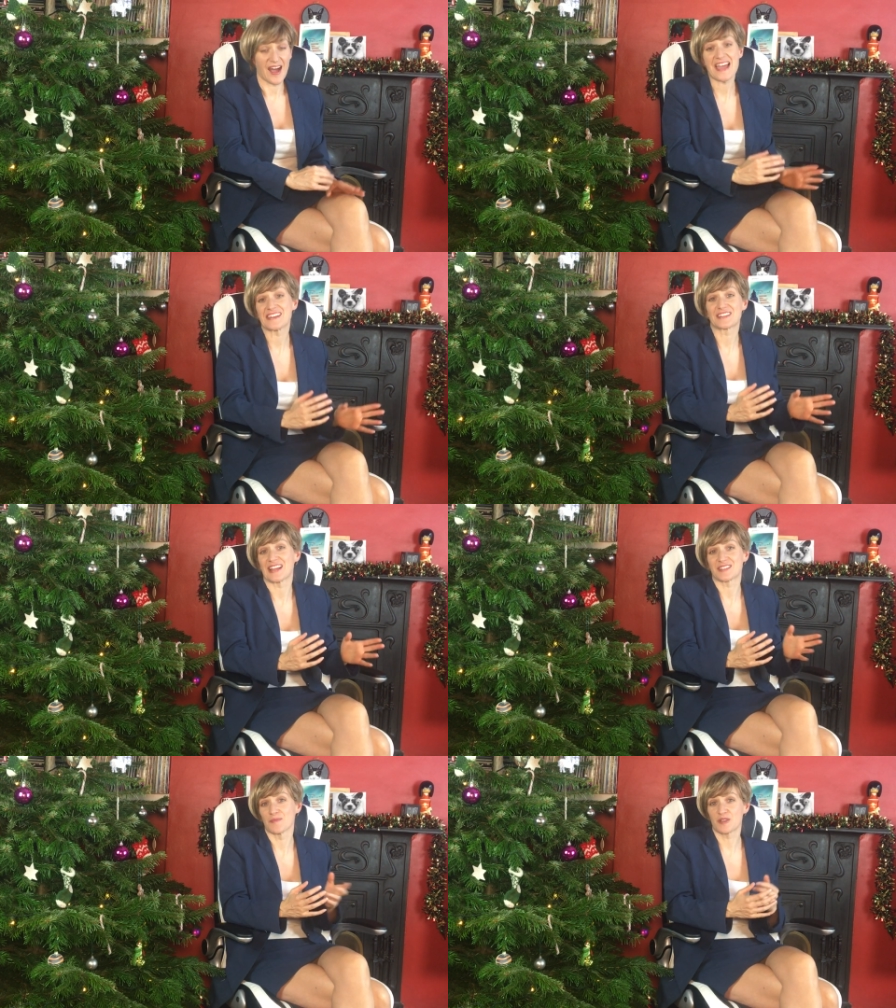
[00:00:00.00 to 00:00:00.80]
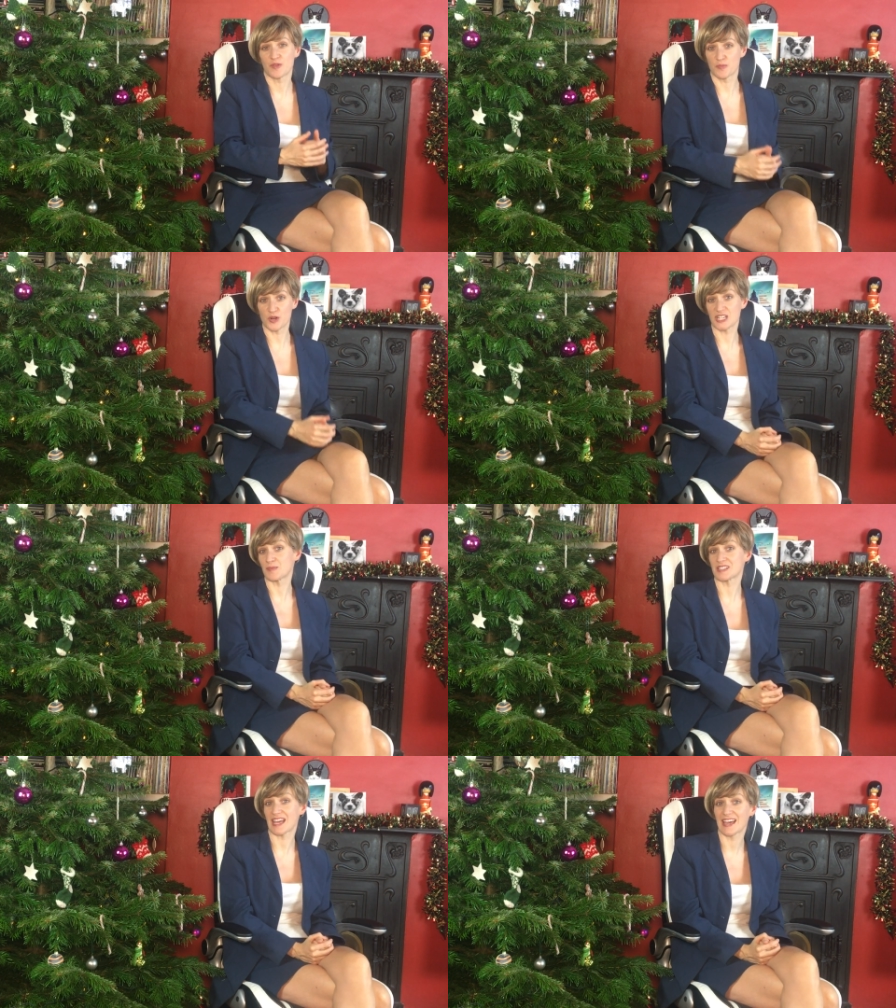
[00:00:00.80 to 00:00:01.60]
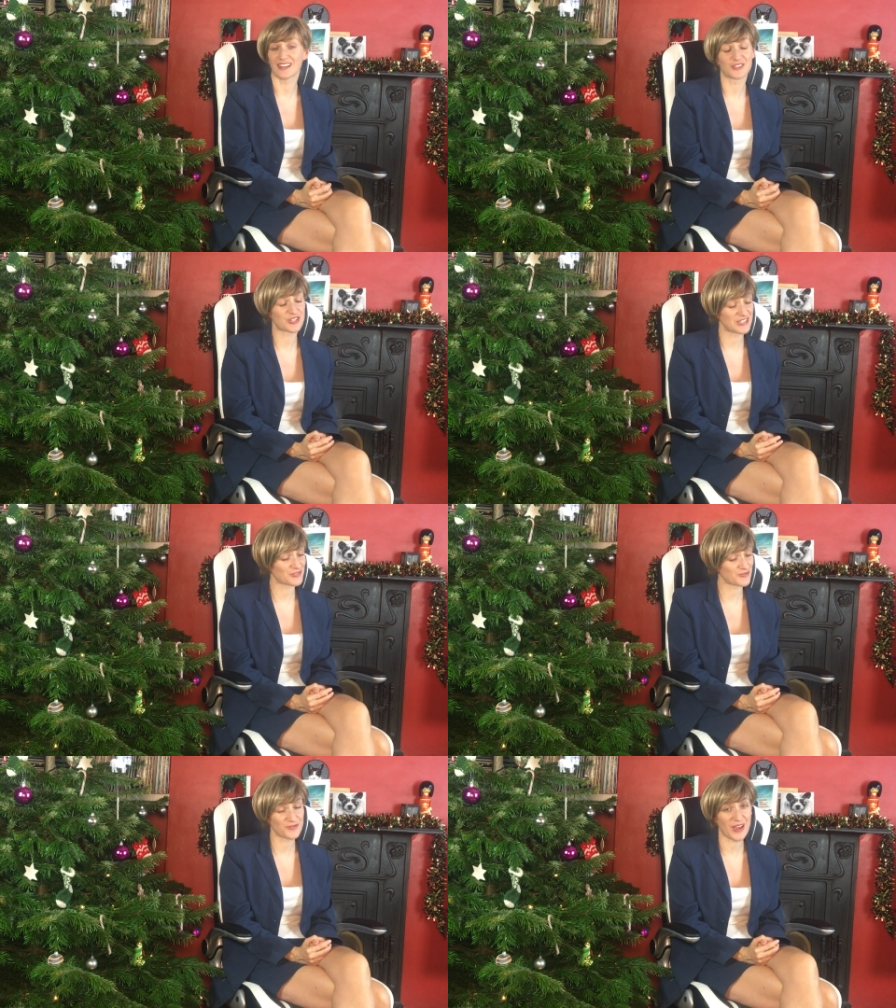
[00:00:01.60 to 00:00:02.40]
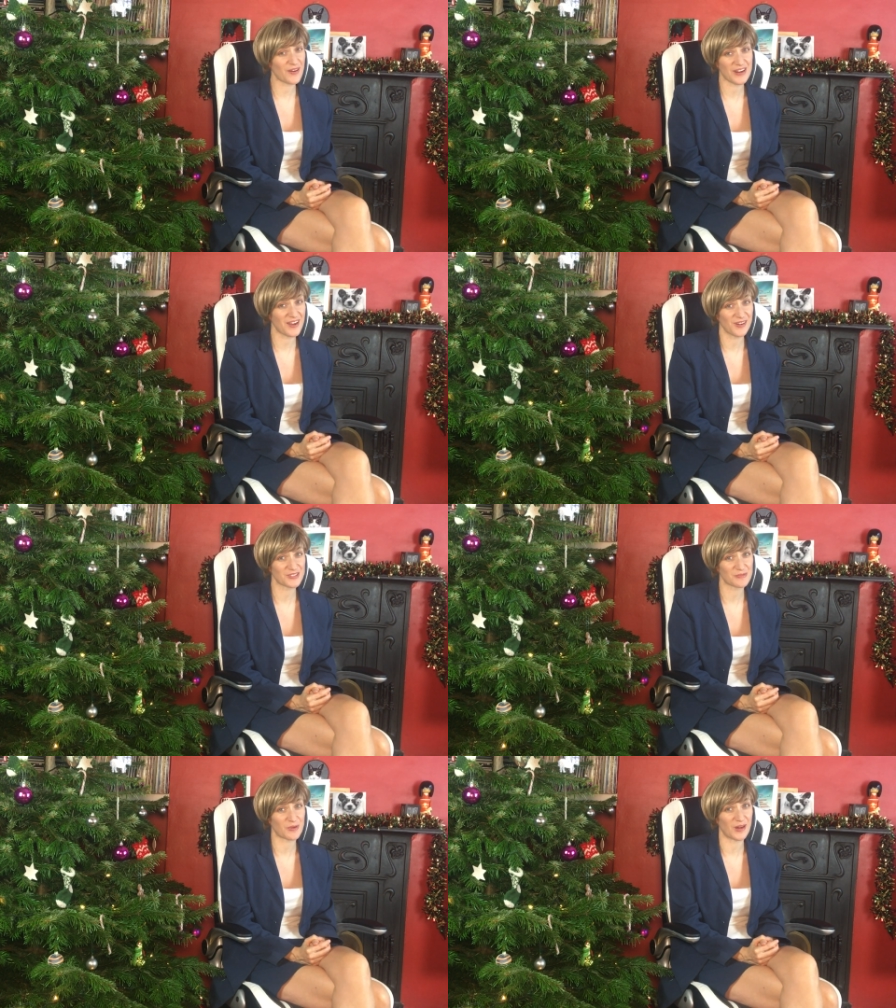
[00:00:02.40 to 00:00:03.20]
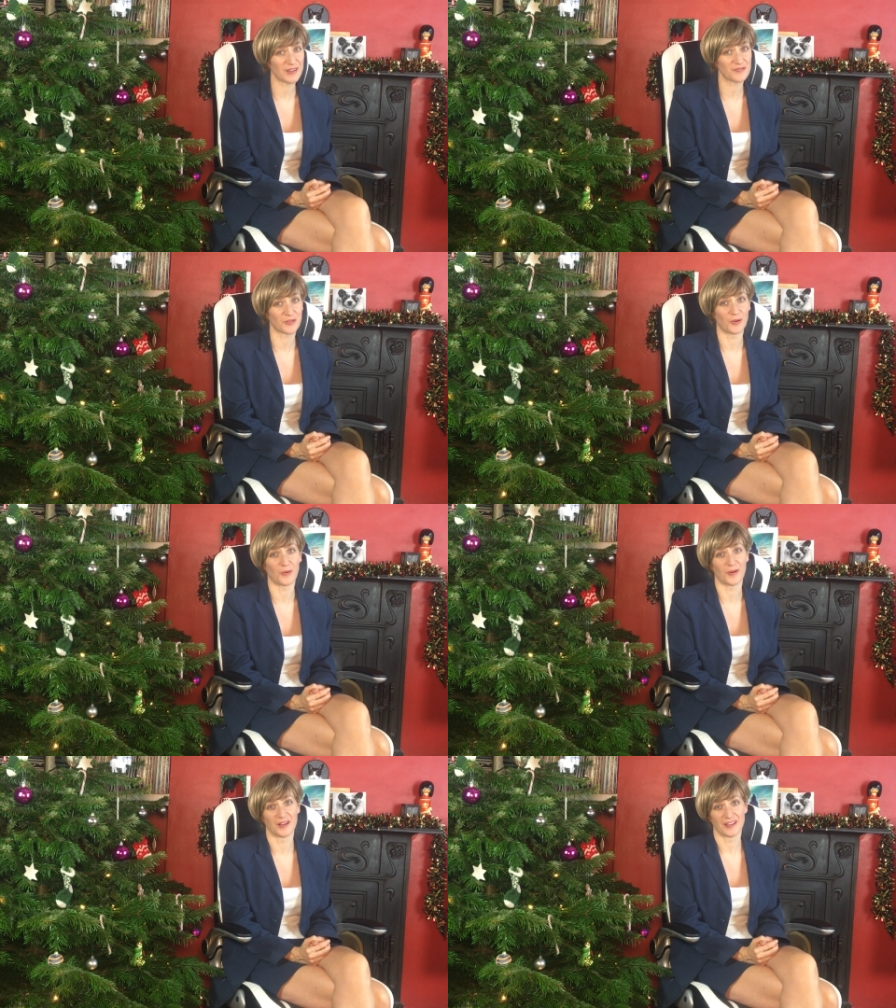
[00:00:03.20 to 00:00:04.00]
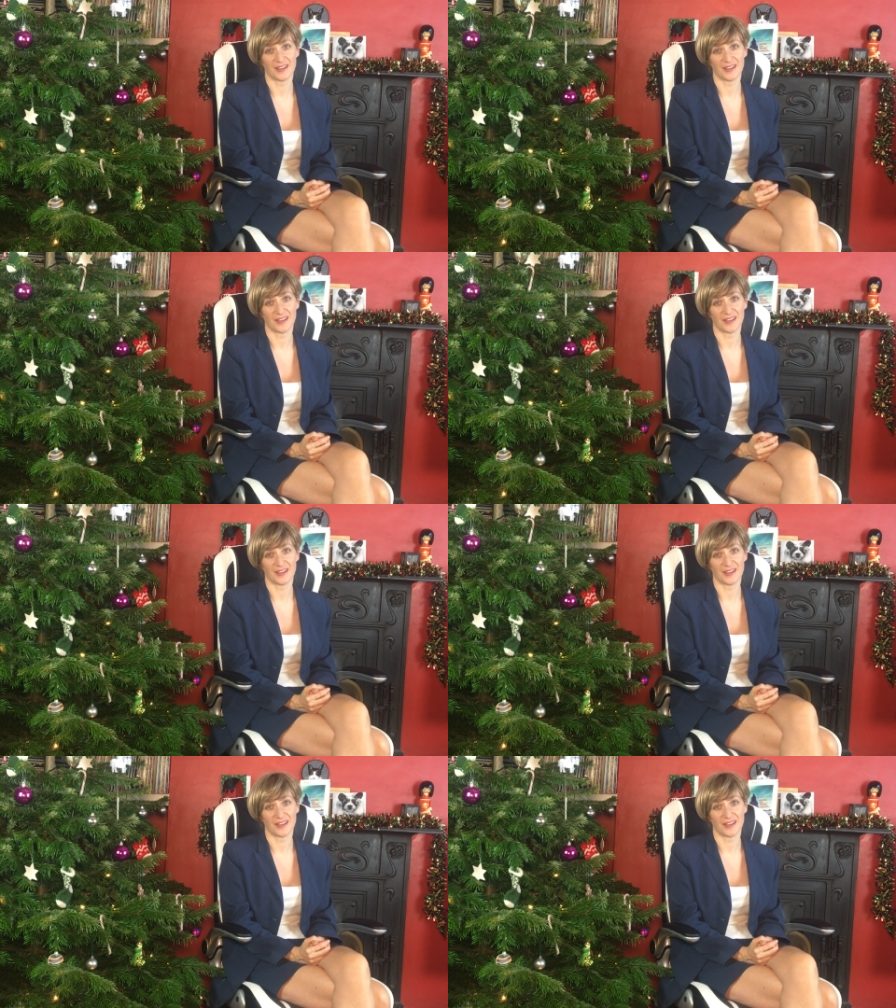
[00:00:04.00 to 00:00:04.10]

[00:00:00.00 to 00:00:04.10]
I had to get something for Priti Patel and she is very hard to buy for.